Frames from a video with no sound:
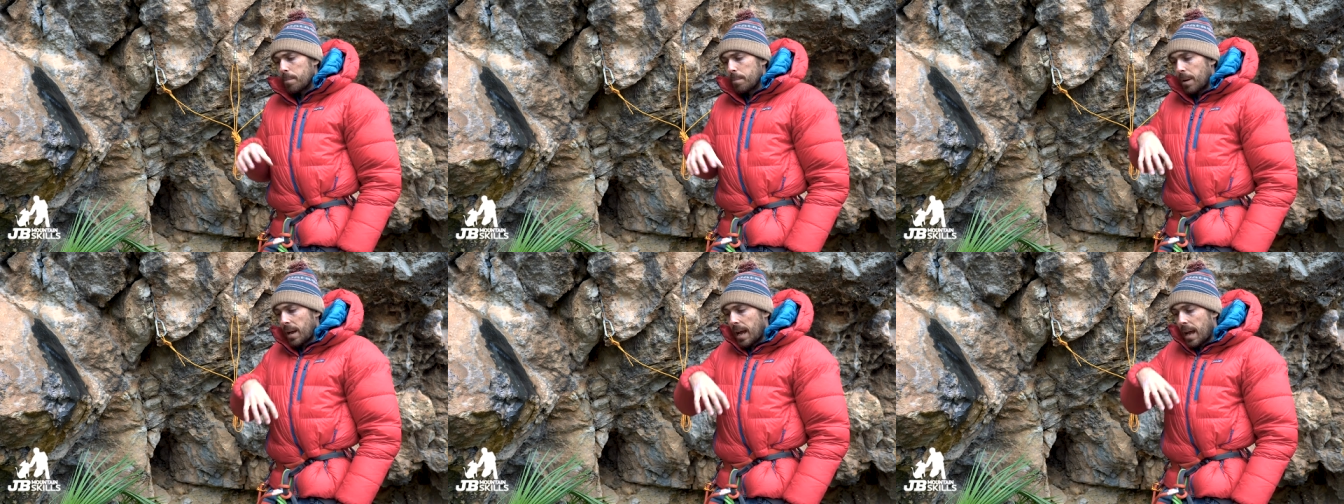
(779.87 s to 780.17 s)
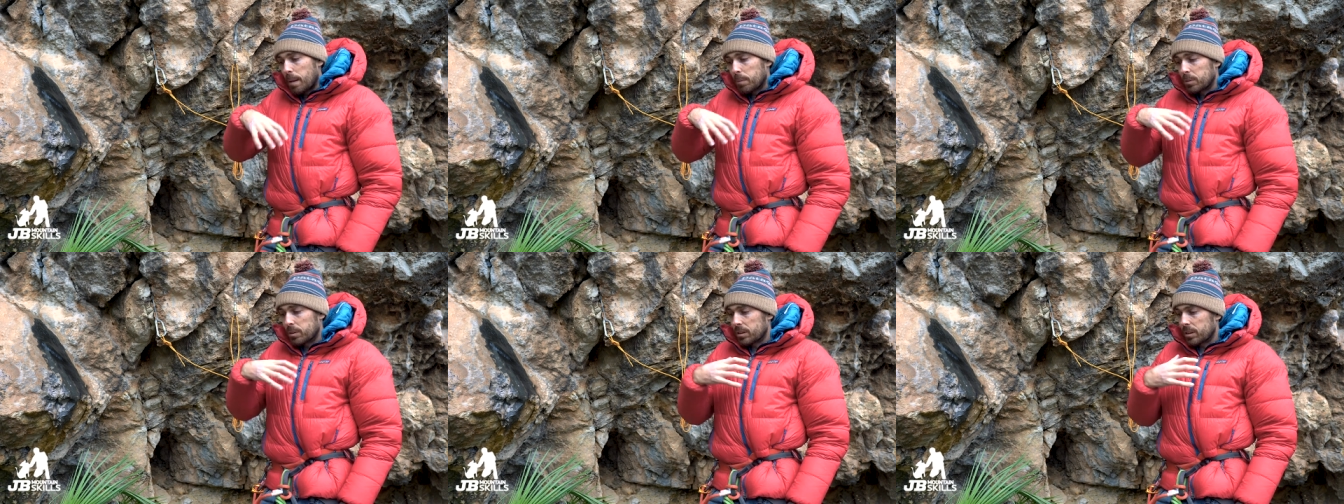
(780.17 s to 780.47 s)

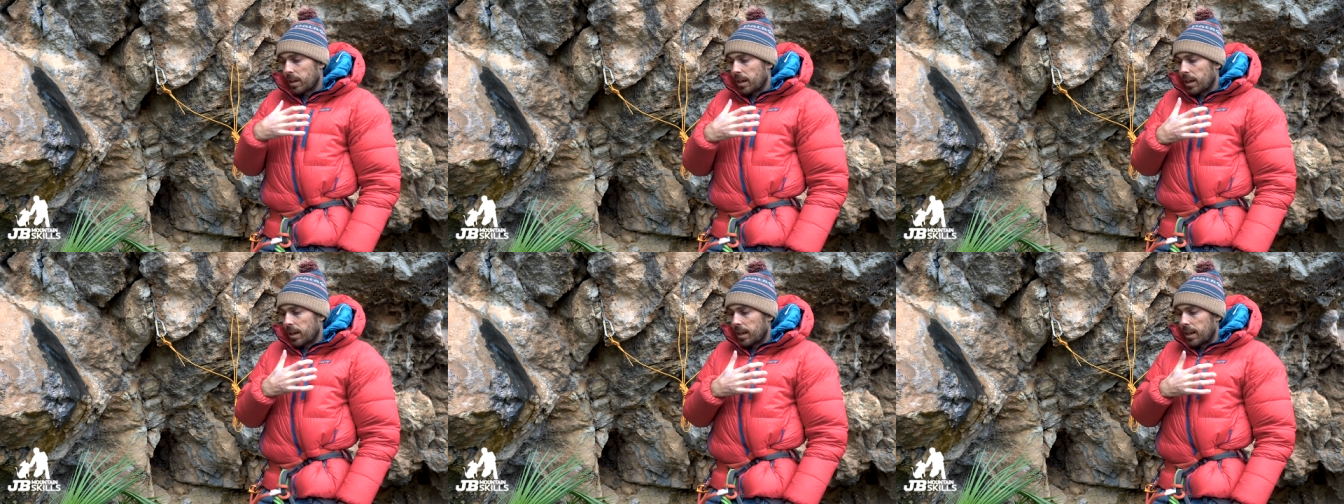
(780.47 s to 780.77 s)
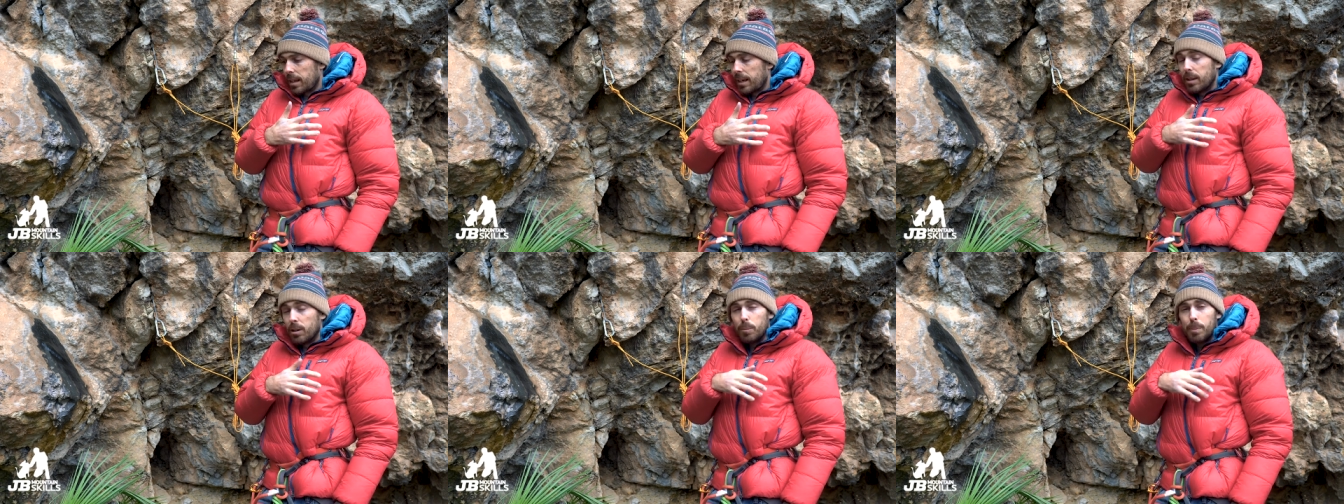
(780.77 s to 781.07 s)
perhaps
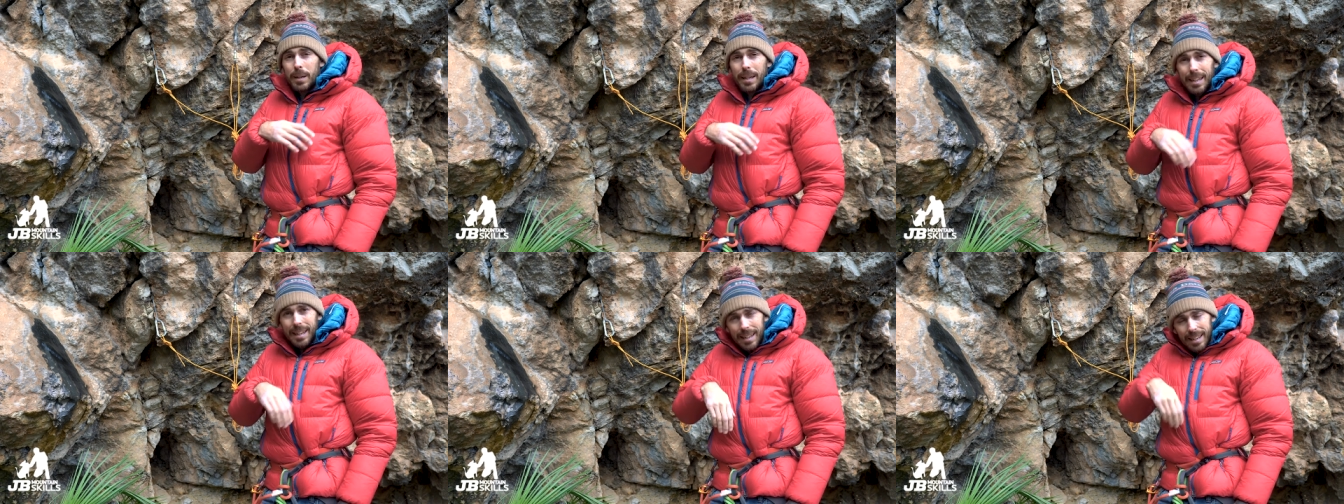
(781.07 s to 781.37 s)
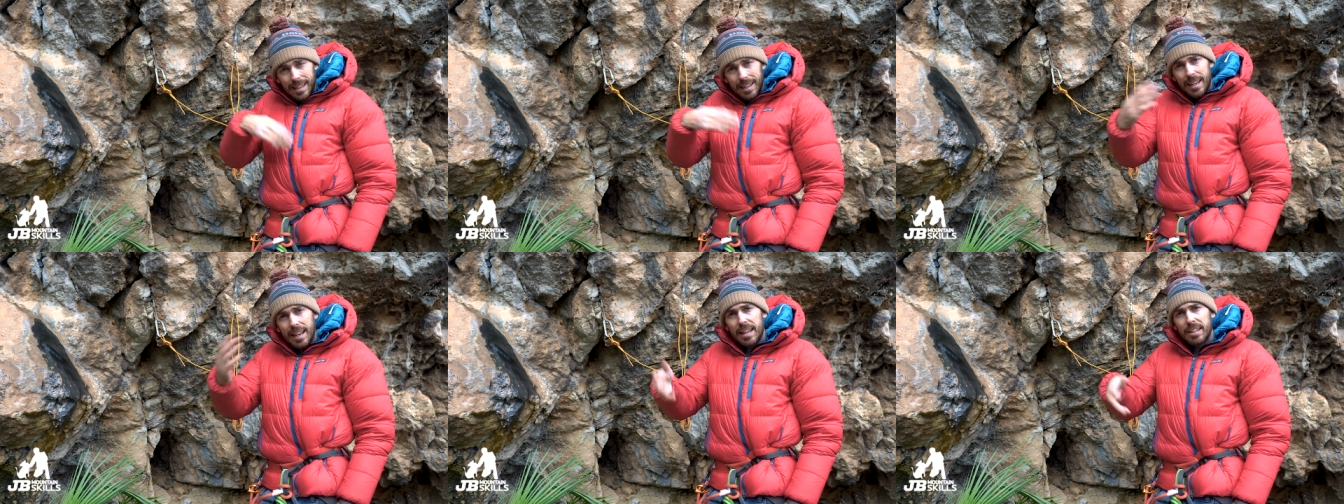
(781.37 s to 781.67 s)
a little bit
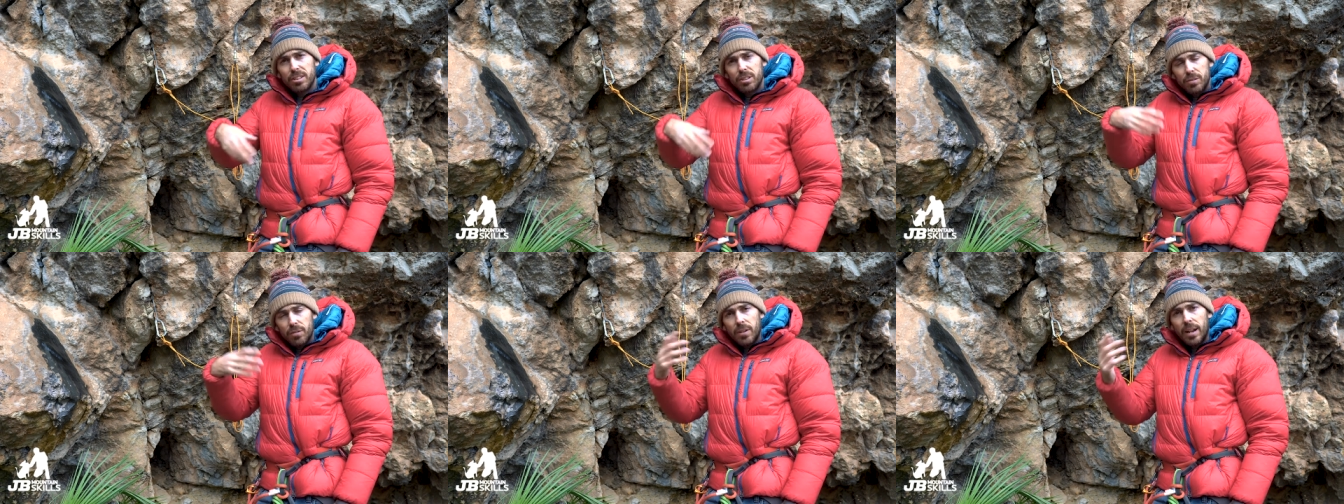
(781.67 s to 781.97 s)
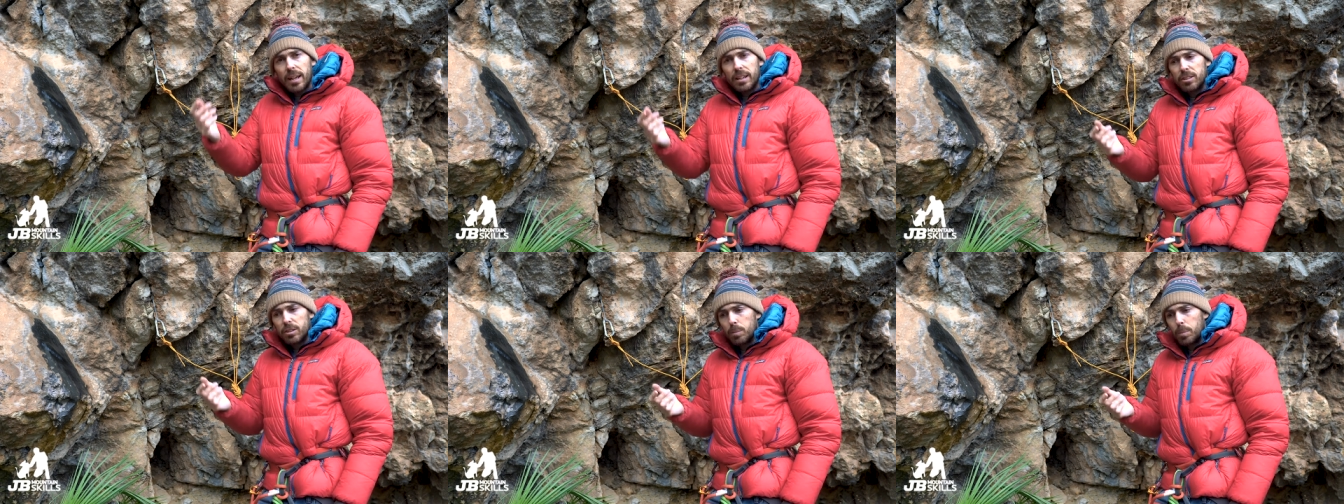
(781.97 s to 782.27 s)
less
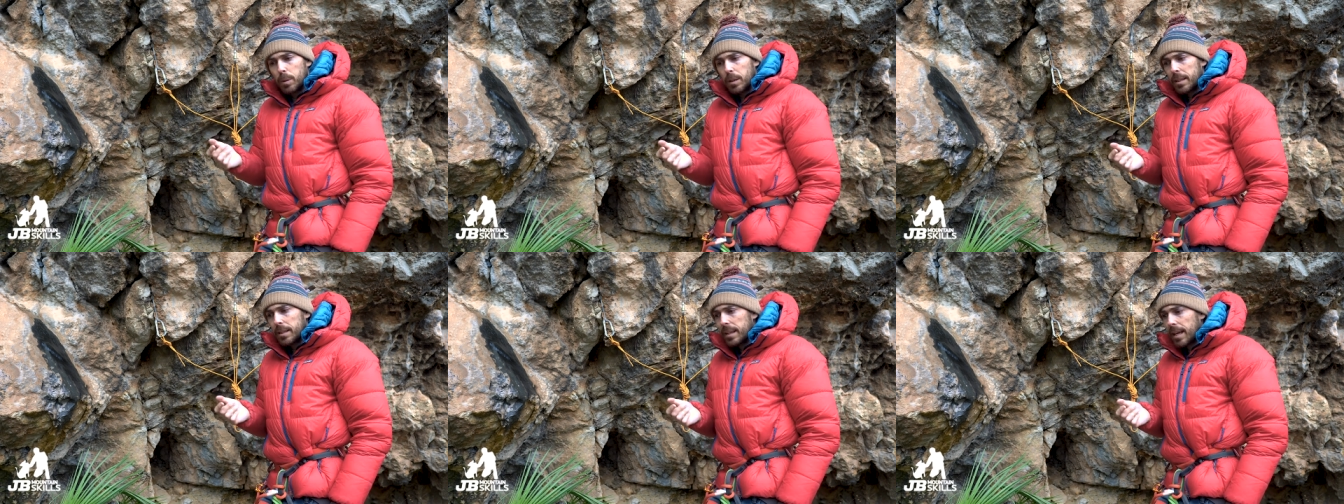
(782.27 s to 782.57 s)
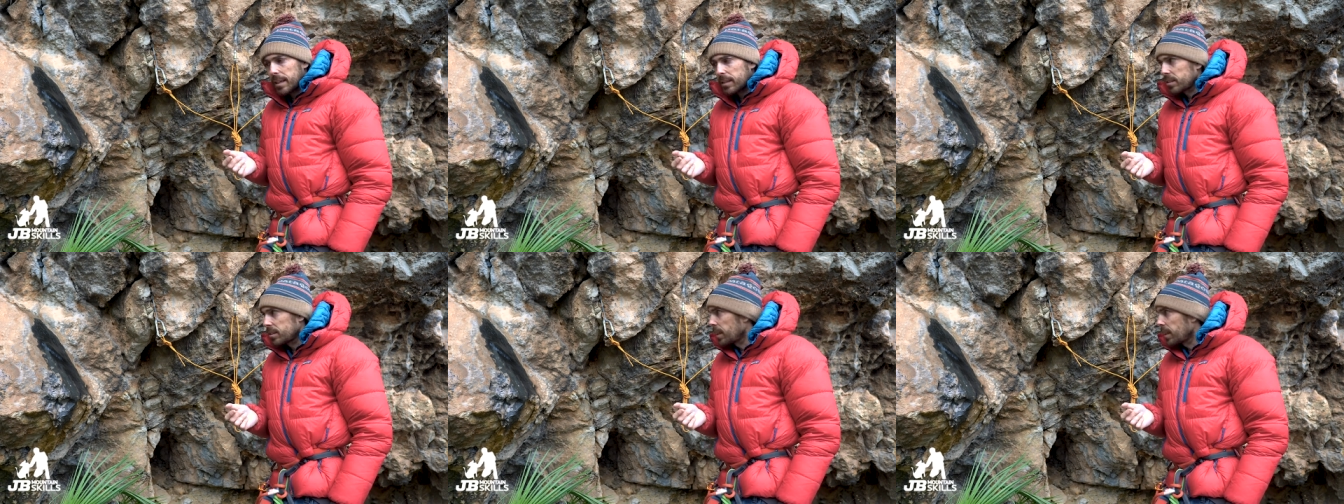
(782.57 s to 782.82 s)
flexible in that